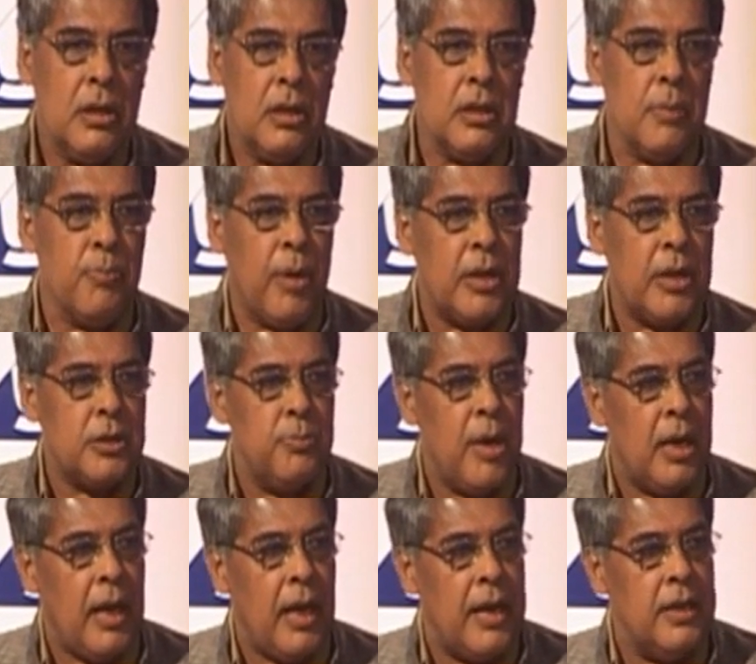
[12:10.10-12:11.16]
the much
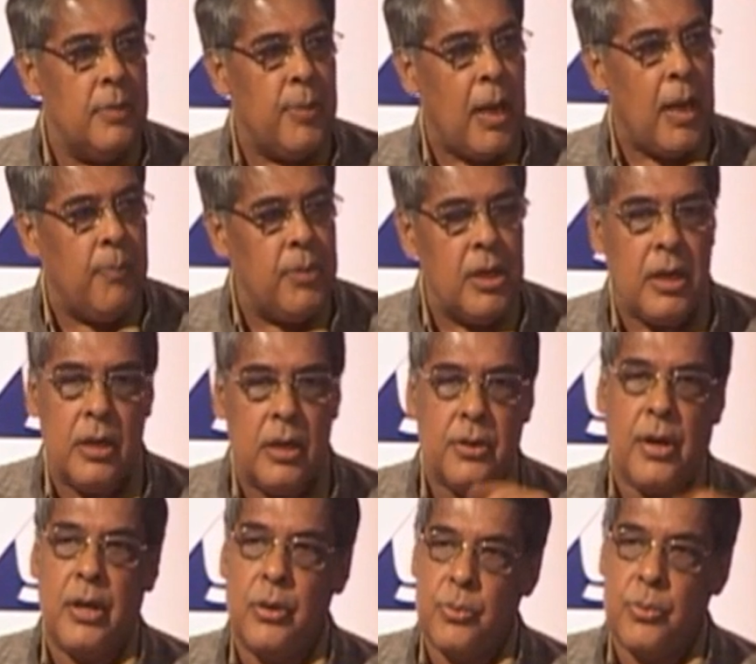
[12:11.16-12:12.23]
maligned Brahminical
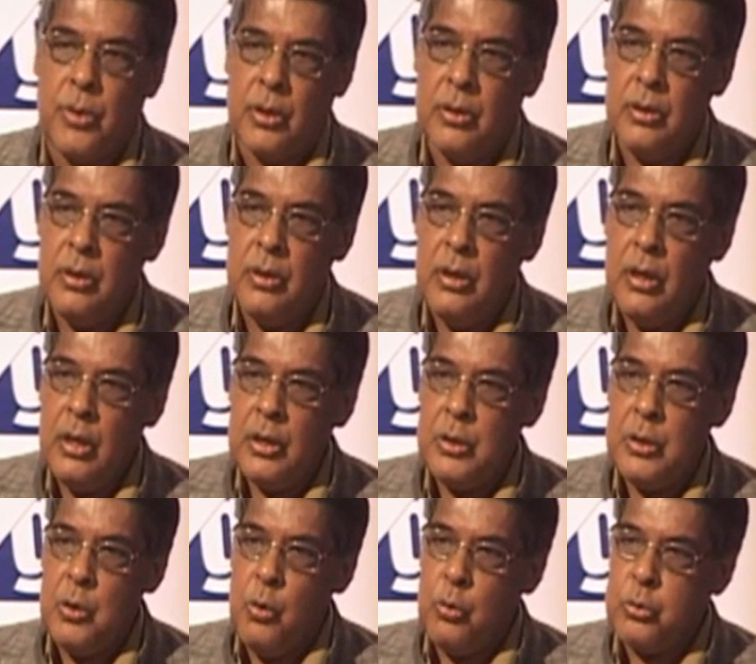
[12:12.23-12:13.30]
tradition
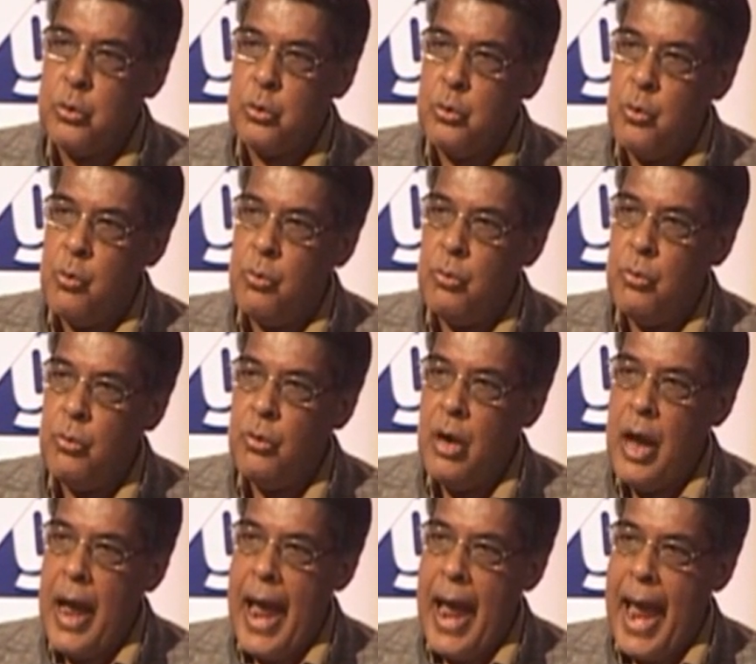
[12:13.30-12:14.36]
used to
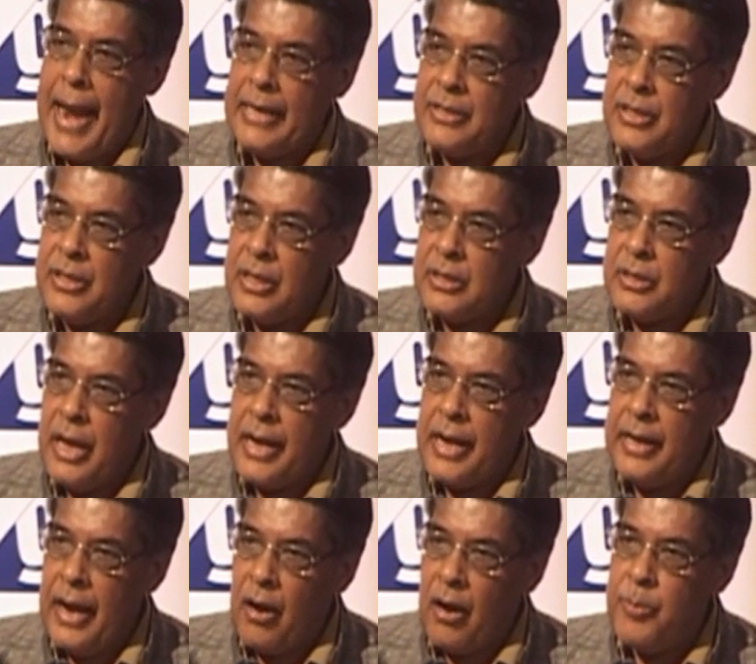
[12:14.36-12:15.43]
adjust
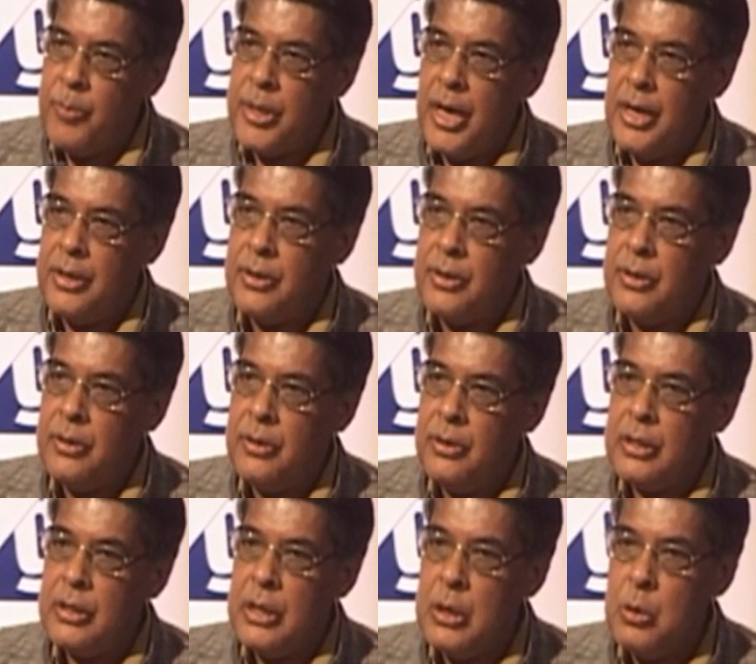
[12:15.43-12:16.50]
and accommodate
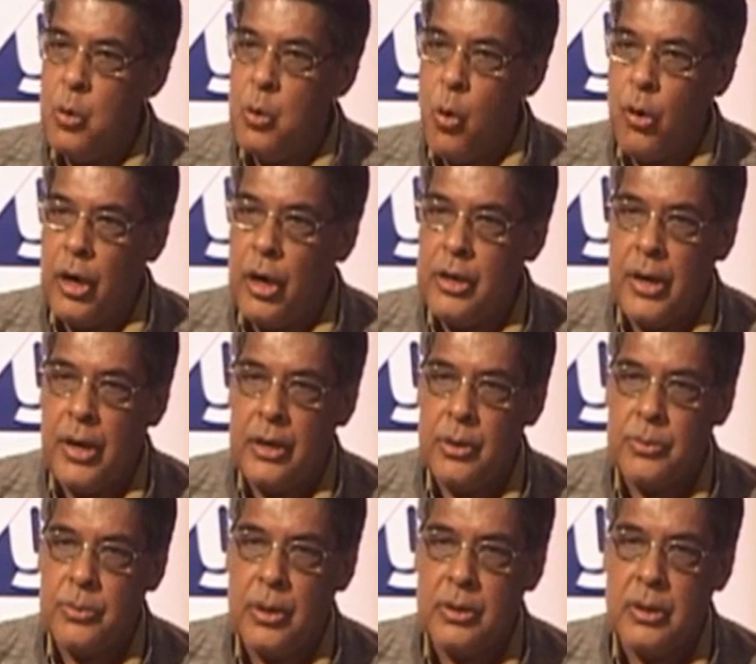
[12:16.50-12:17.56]
the local
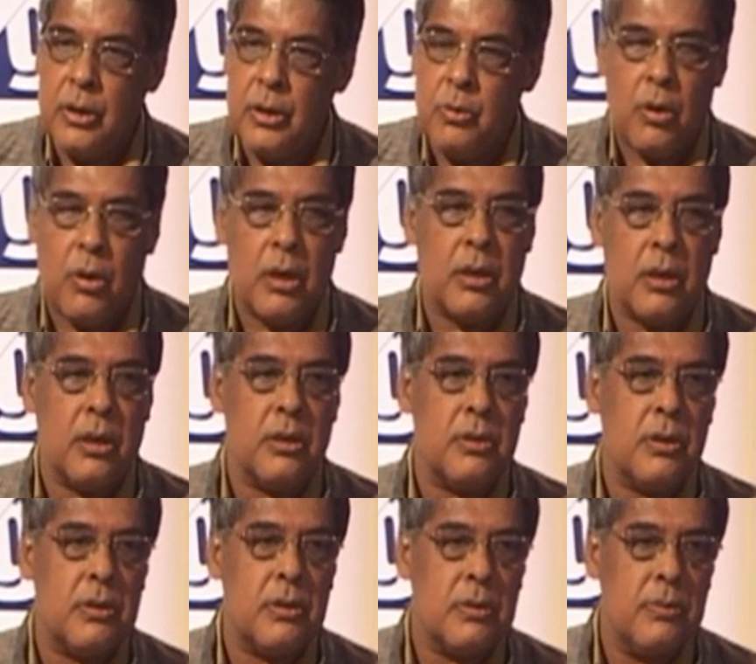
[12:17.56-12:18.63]
traditions and local
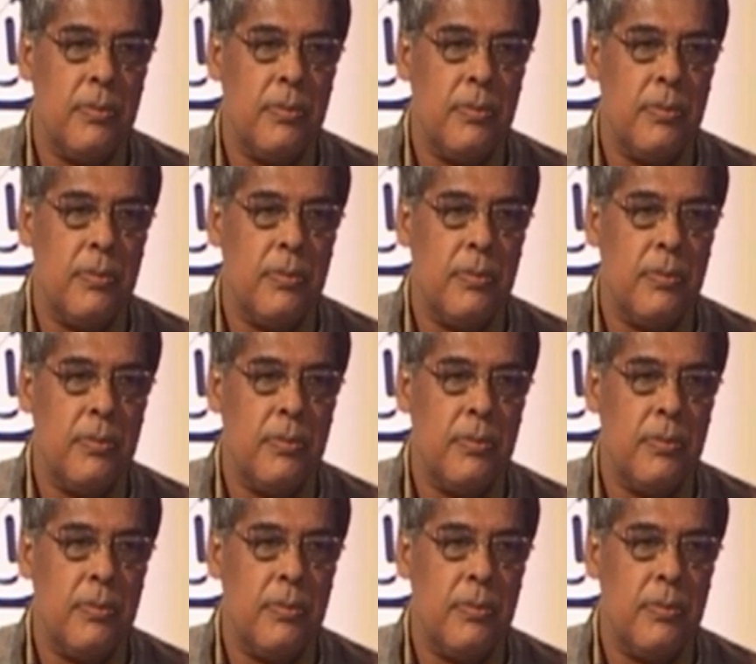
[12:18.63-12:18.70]
cultures.